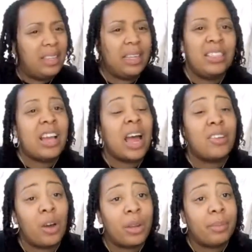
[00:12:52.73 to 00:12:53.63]
Did y'all
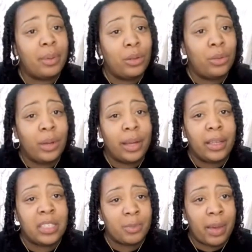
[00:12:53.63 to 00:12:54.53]
know that Blue and
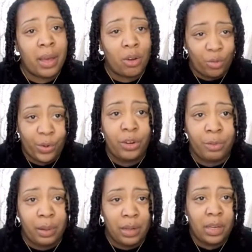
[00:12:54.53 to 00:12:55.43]
Speck are real
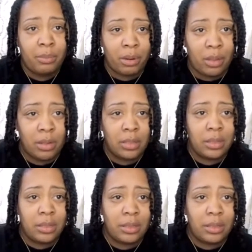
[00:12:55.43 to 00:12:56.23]
blood brothers?